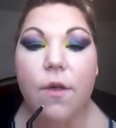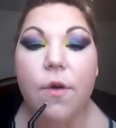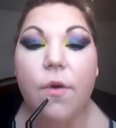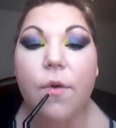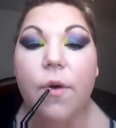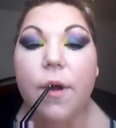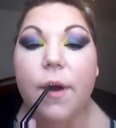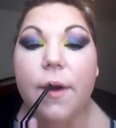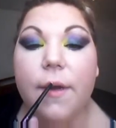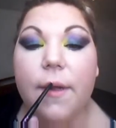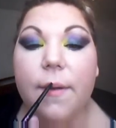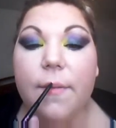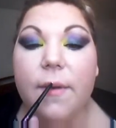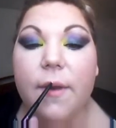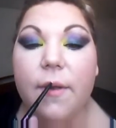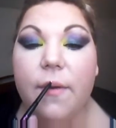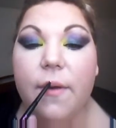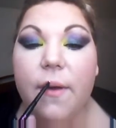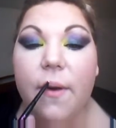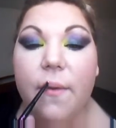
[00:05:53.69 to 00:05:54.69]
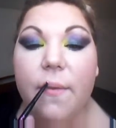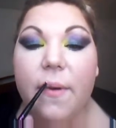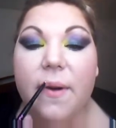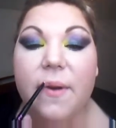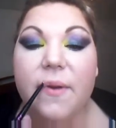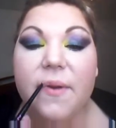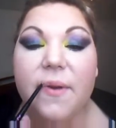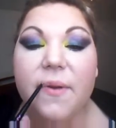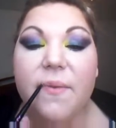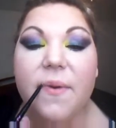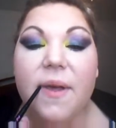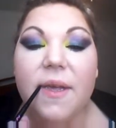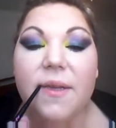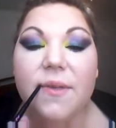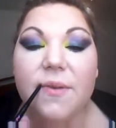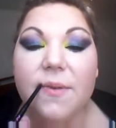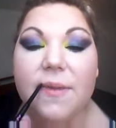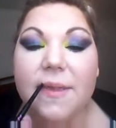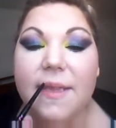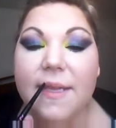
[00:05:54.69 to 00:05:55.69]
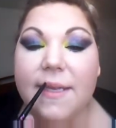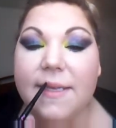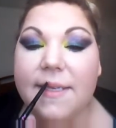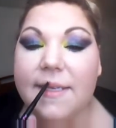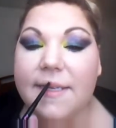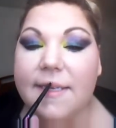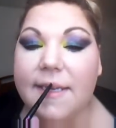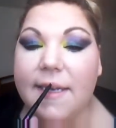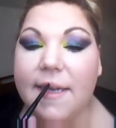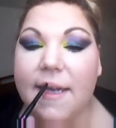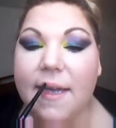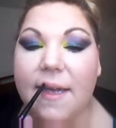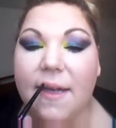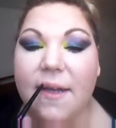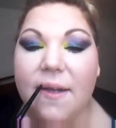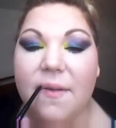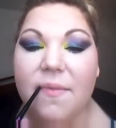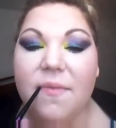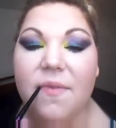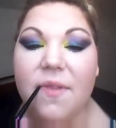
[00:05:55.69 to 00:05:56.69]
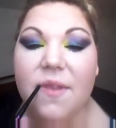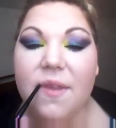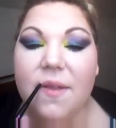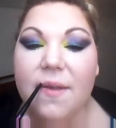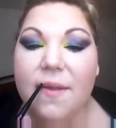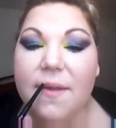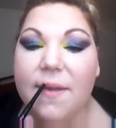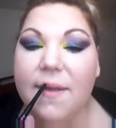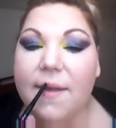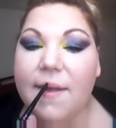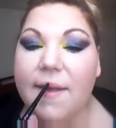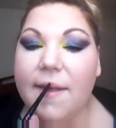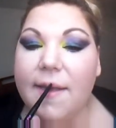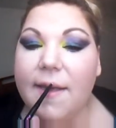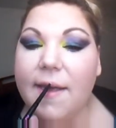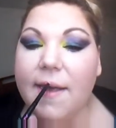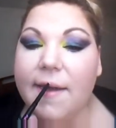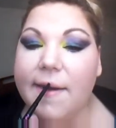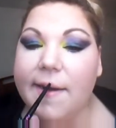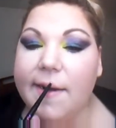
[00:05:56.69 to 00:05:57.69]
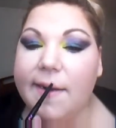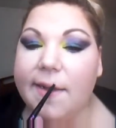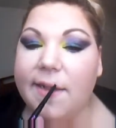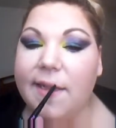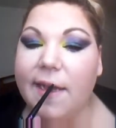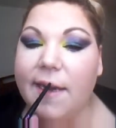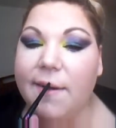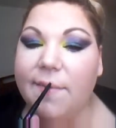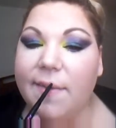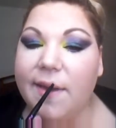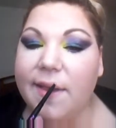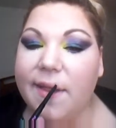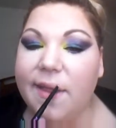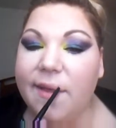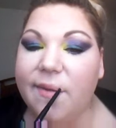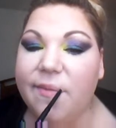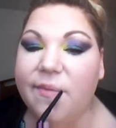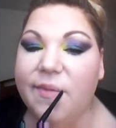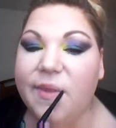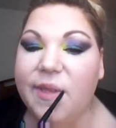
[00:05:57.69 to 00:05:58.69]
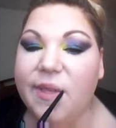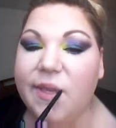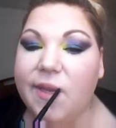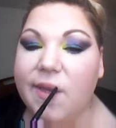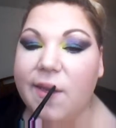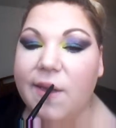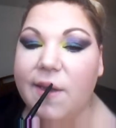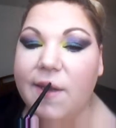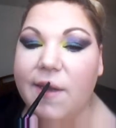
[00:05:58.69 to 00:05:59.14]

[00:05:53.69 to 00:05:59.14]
Or, I mean, you can go one of two ways with this. Um, I just line my lips.